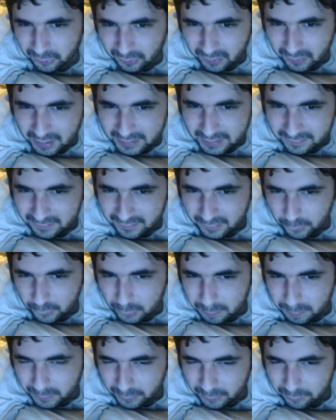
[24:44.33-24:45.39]
her hind legs
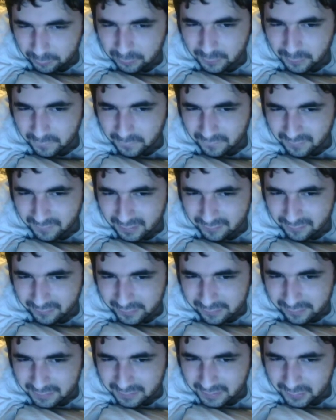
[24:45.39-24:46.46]
spreading further on
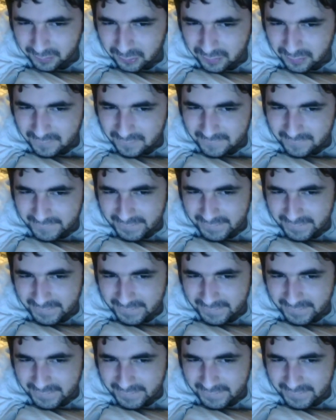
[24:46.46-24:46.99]
reflex.